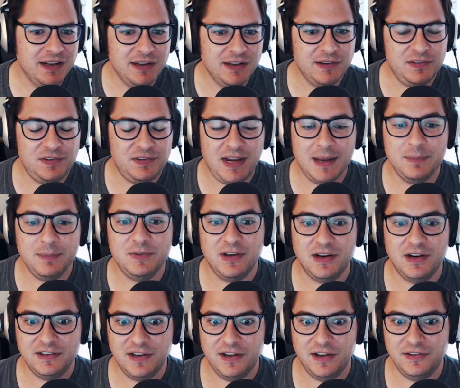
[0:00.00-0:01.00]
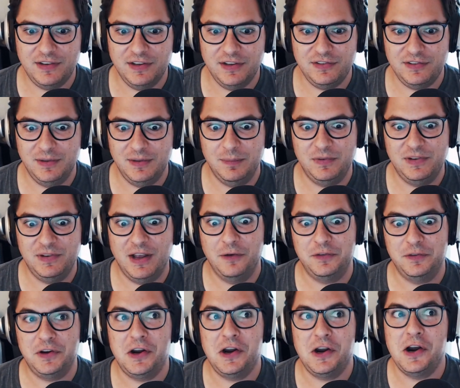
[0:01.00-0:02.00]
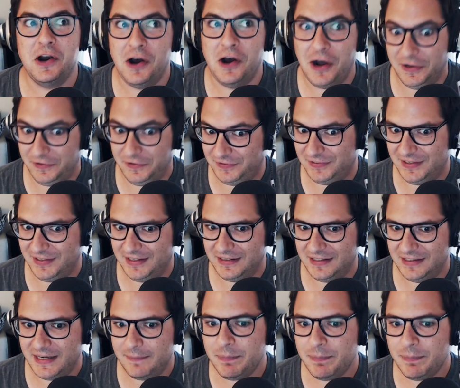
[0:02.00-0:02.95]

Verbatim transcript: Samsung does right. this themselves constantly.